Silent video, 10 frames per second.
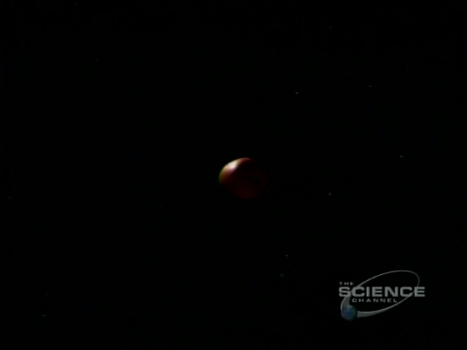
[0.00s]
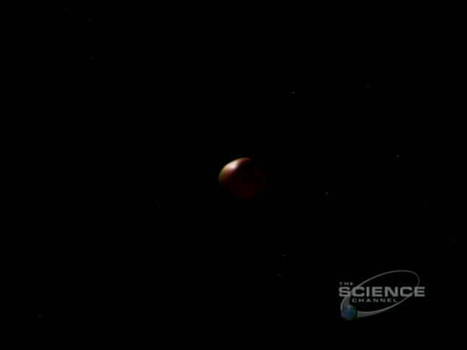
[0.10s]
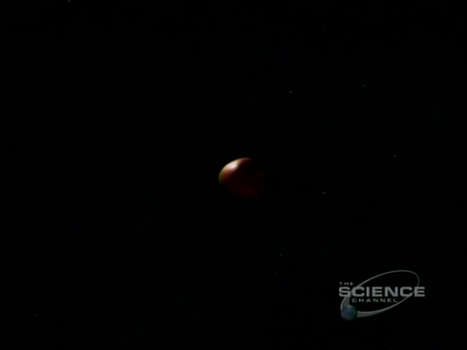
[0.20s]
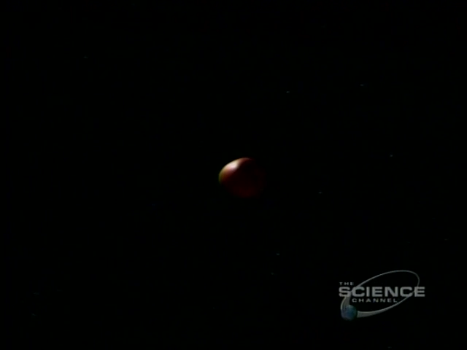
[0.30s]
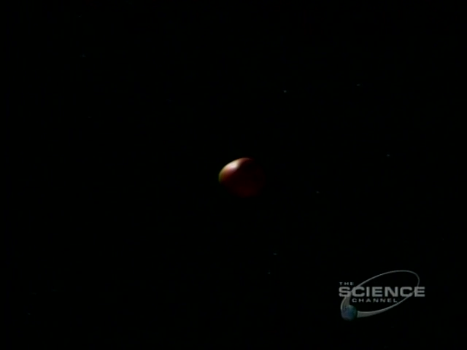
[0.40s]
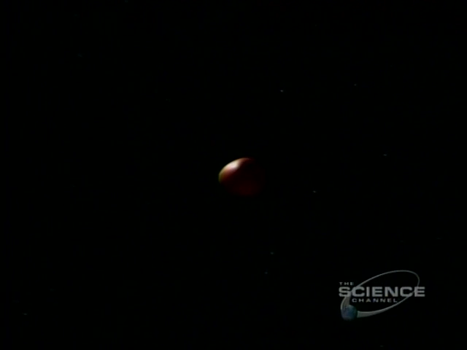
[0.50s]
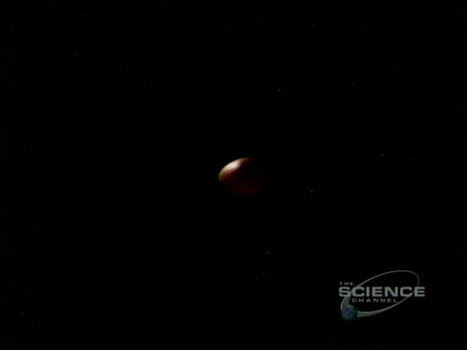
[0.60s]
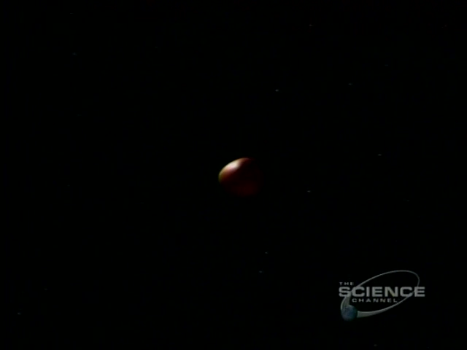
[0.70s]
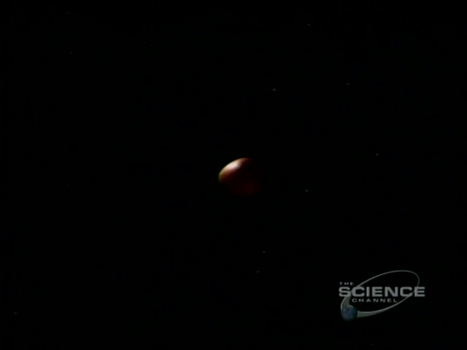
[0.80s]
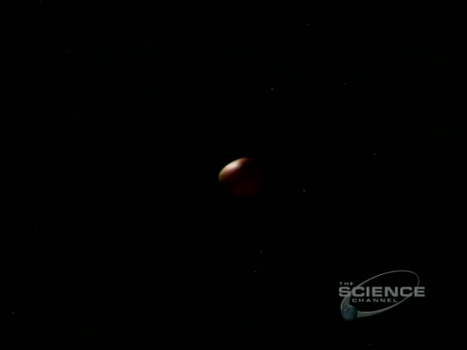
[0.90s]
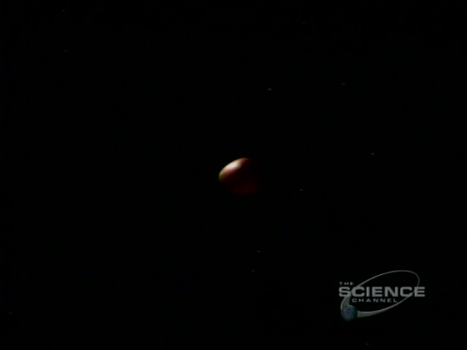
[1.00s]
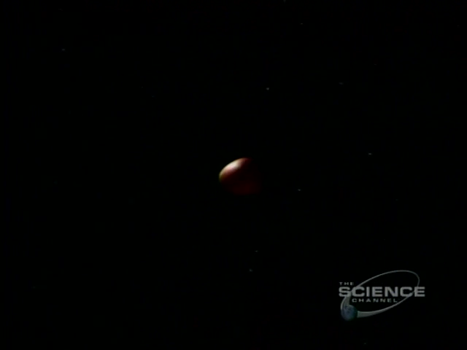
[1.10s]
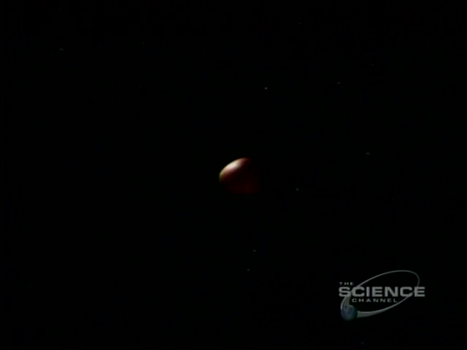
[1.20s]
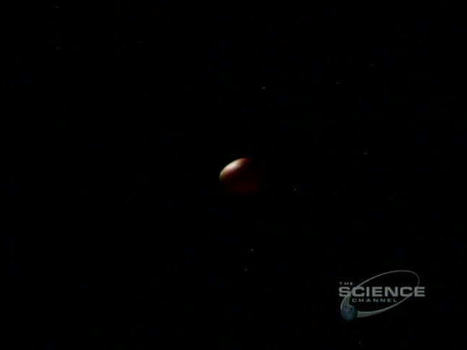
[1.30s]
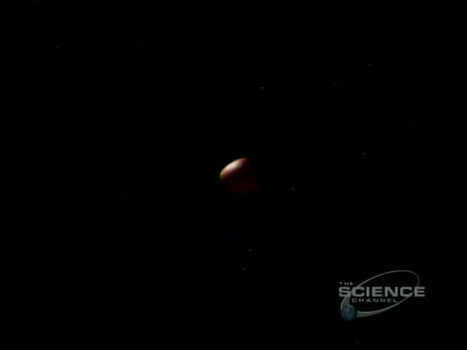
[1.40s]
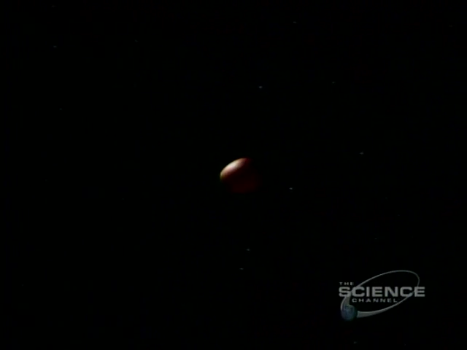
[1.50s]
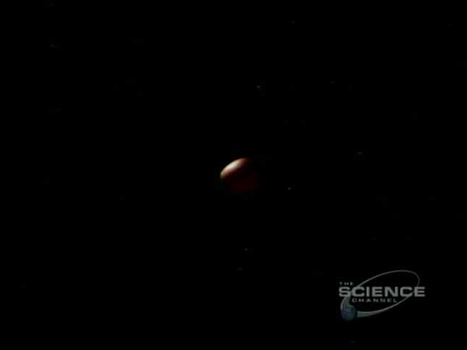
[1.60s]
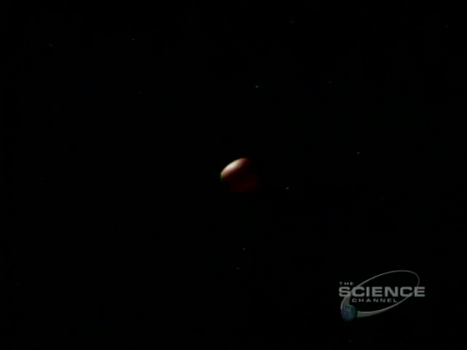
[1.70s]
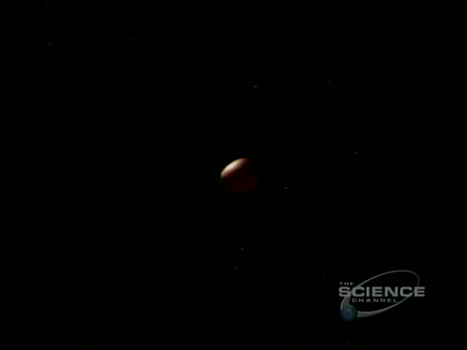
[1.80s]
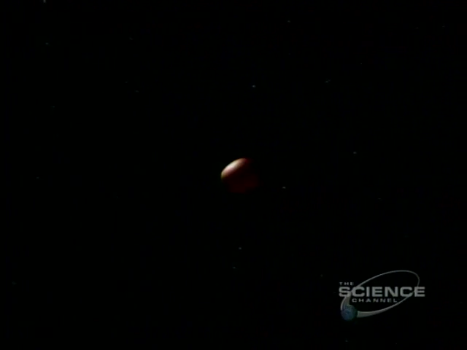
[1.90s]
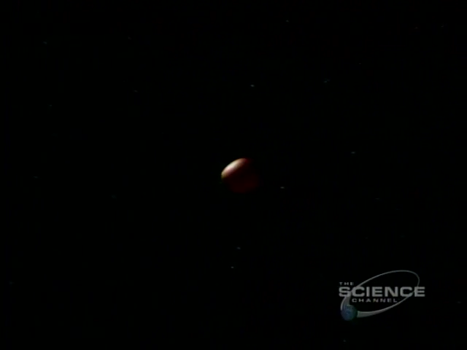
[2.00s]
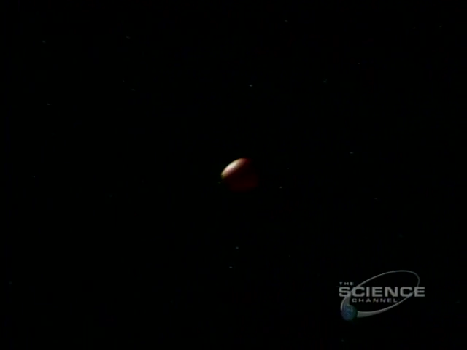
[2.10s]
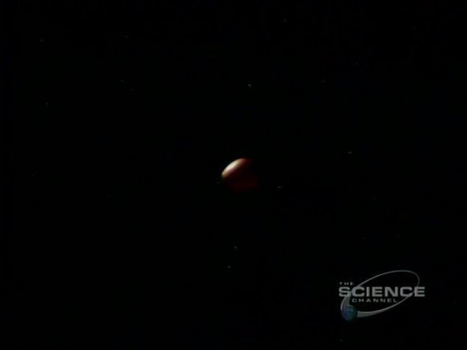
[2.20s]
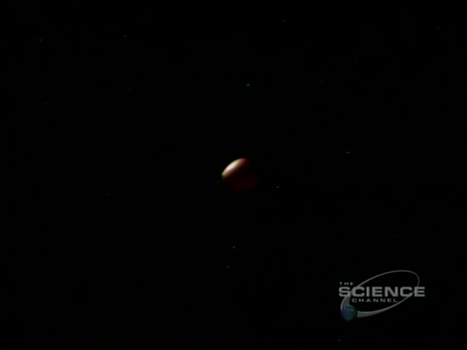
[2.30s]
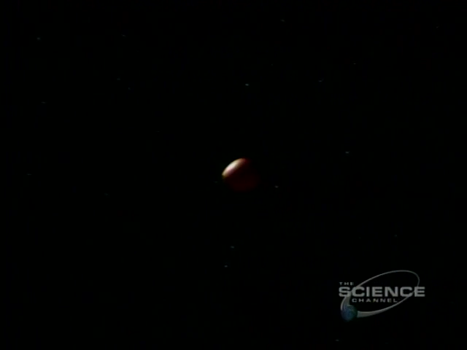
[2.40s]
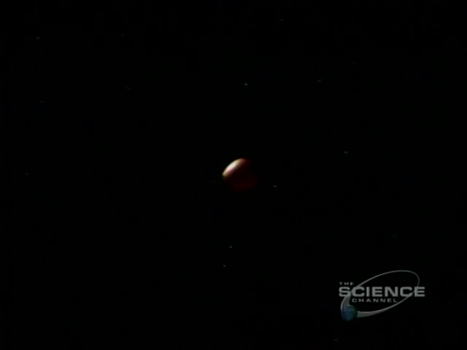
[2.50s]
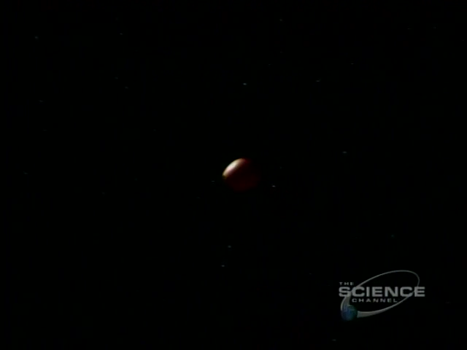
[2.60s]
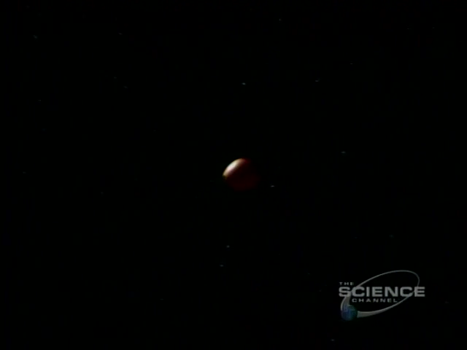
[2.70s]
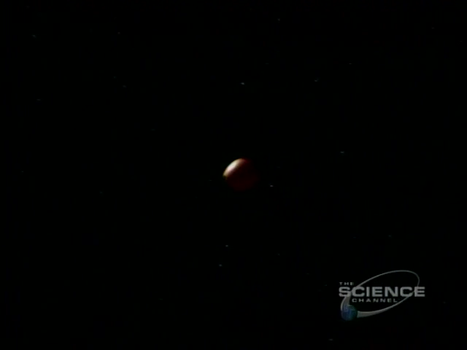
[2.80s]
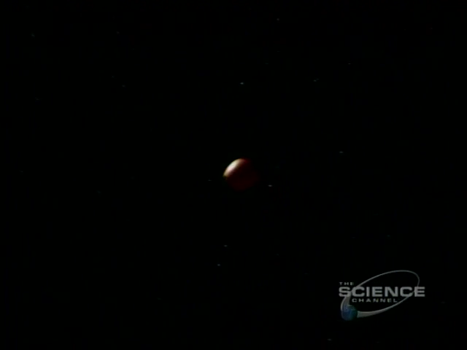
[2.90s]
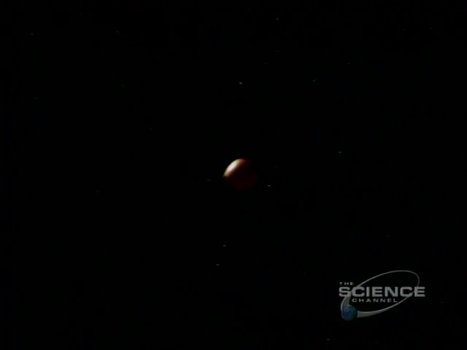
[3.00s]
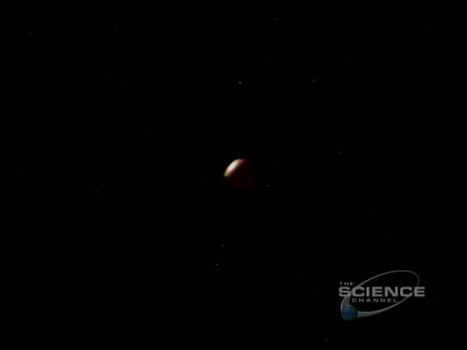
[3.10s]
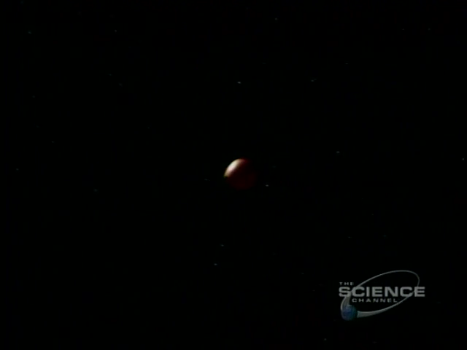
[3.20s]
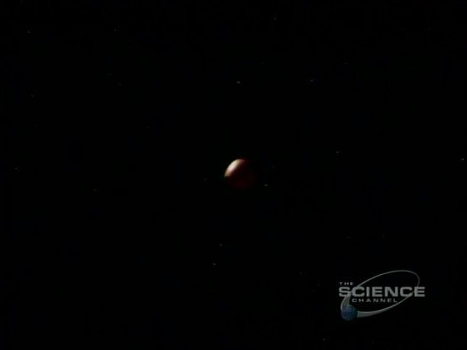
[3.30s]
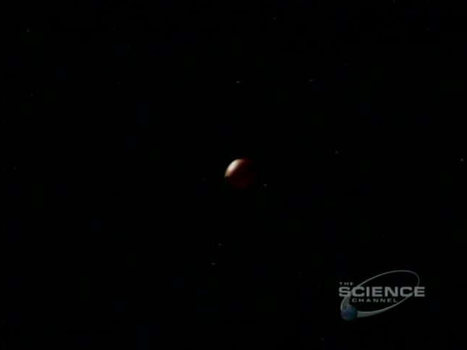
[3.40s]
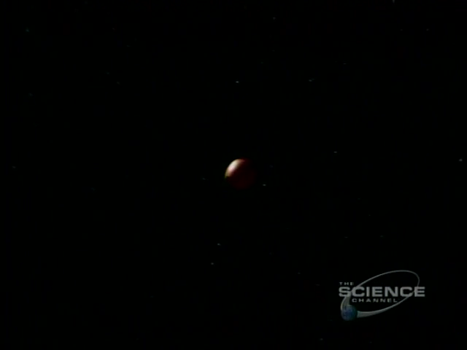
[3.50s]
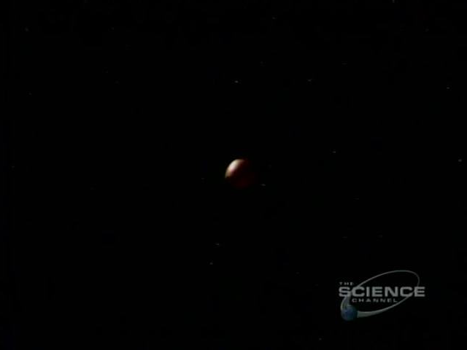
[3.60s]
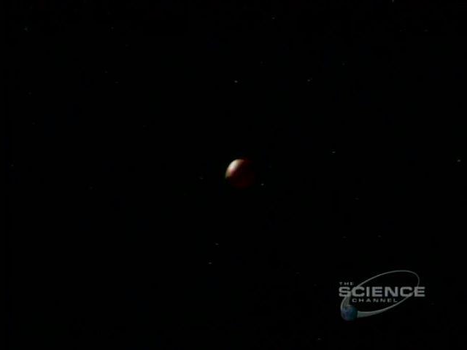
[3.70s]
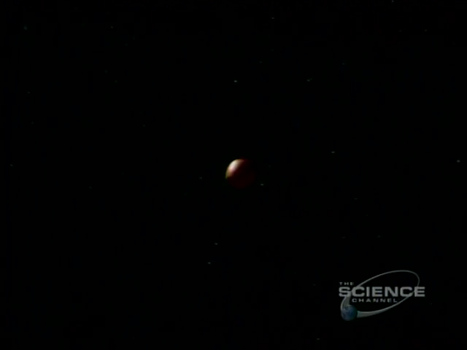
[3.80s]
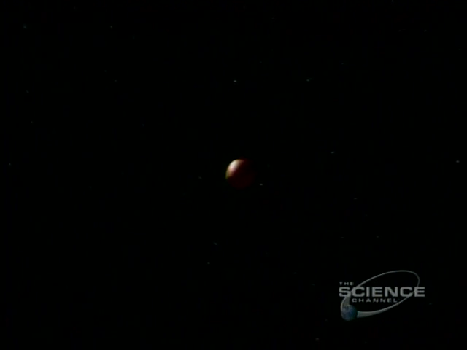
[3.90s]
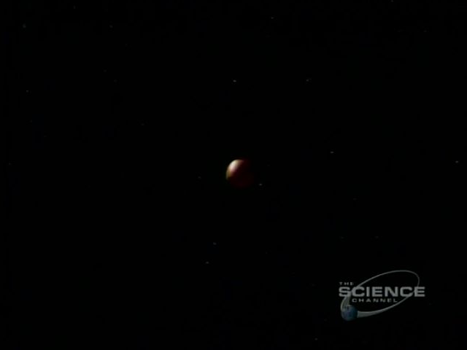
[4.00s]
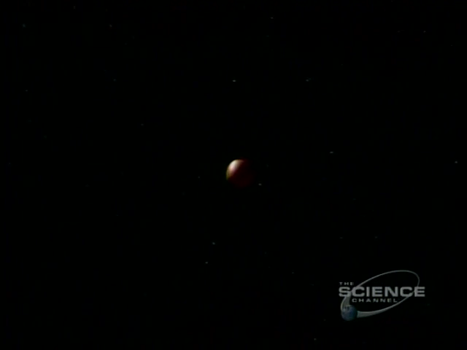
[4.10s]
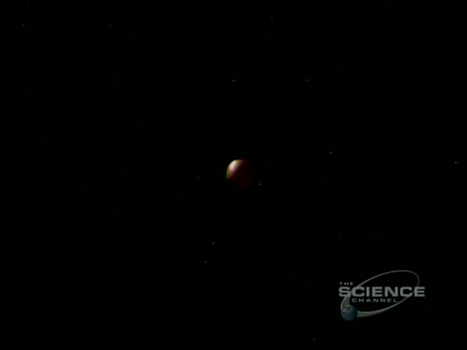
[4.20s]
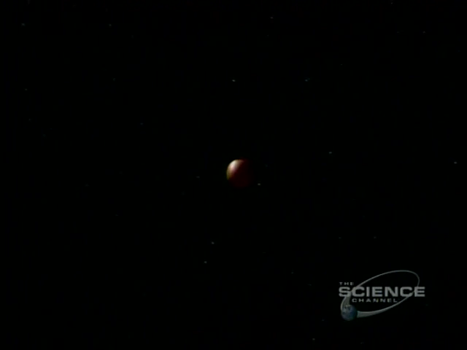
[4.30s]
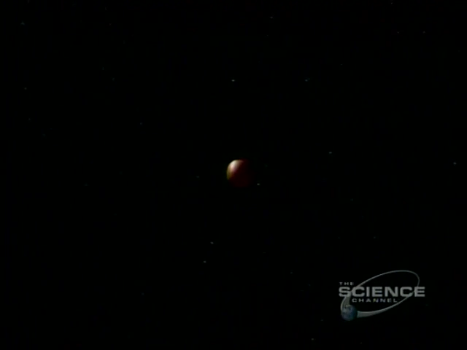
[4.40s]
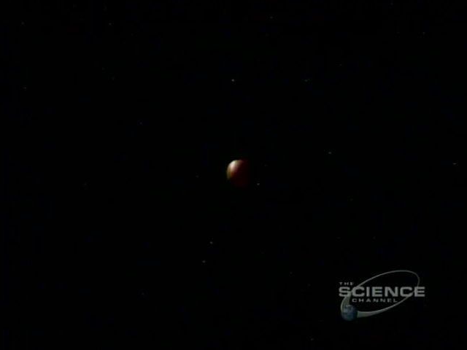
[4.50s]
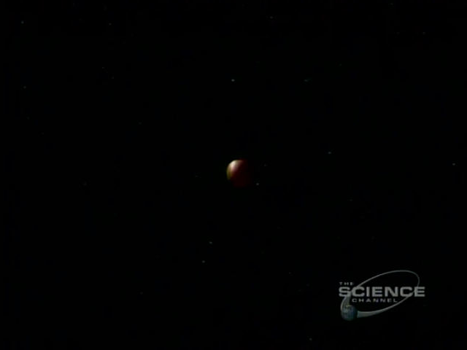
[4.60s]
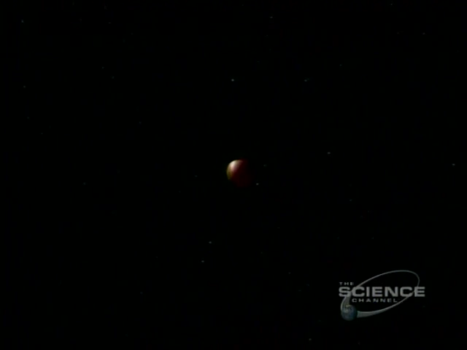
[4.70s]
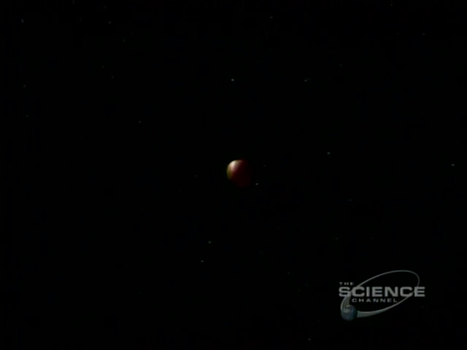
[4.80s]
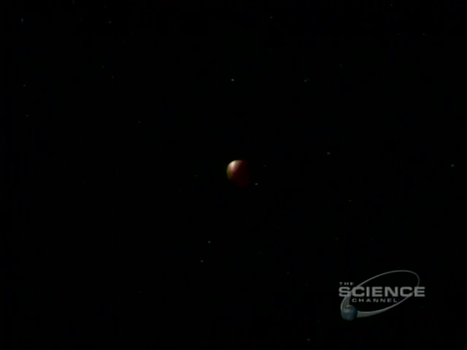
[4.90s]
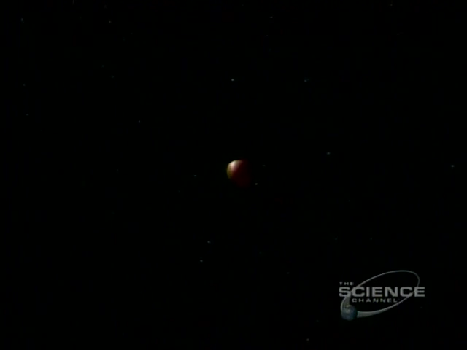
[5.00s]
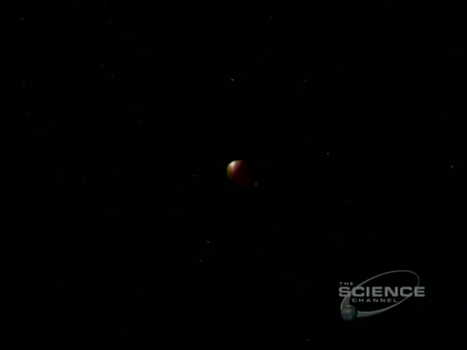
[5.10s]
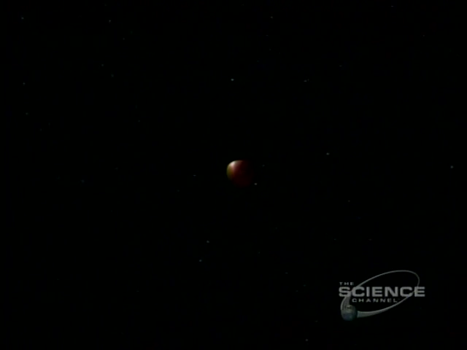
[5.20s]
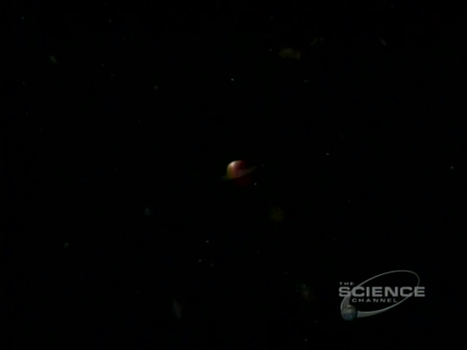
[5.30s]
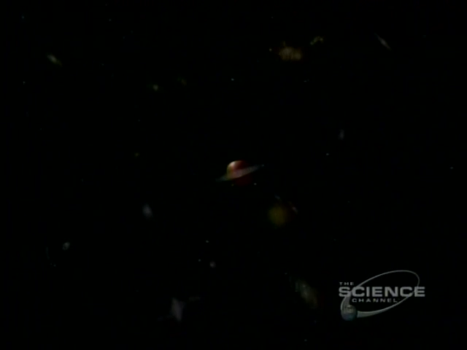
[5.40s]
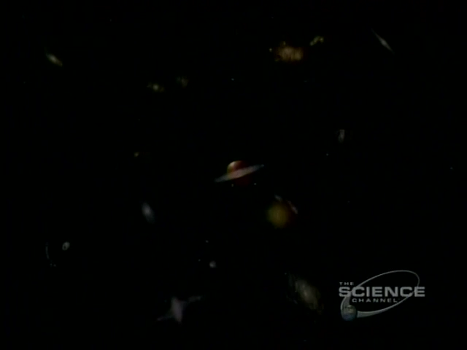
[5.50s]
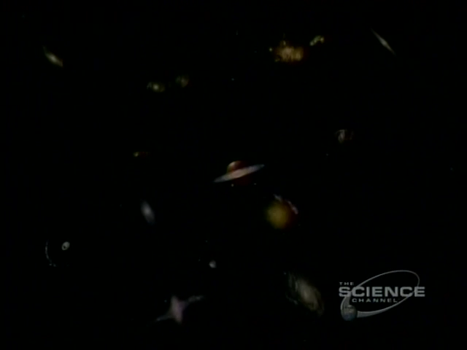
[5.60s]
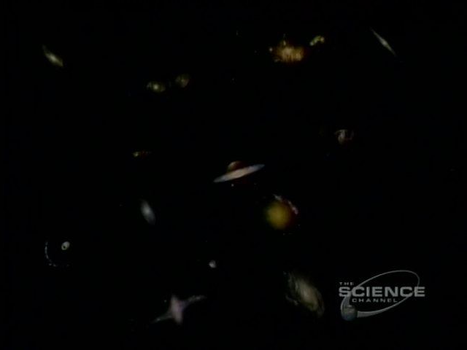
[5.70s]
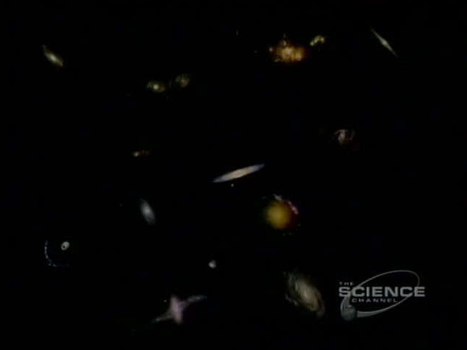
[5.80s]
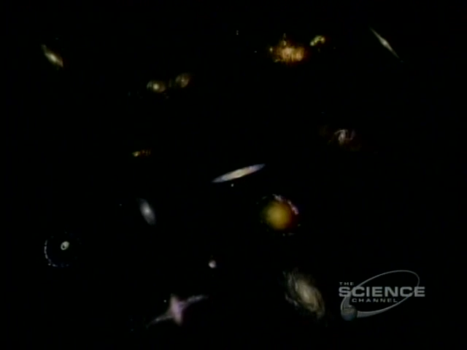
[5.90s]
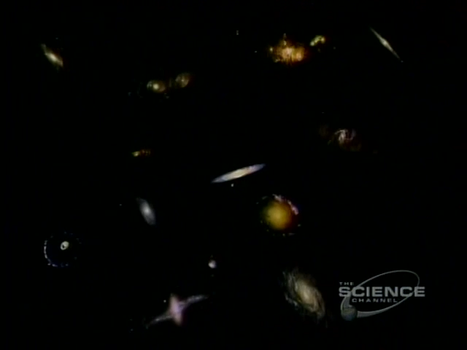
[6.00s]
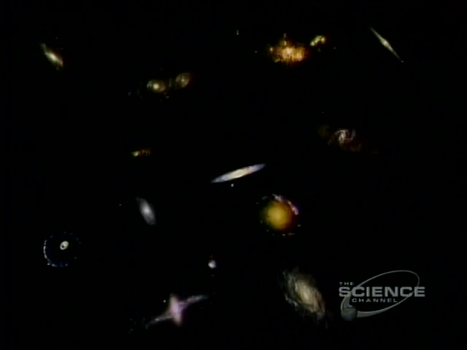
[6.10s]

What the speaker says: (no speaker visible)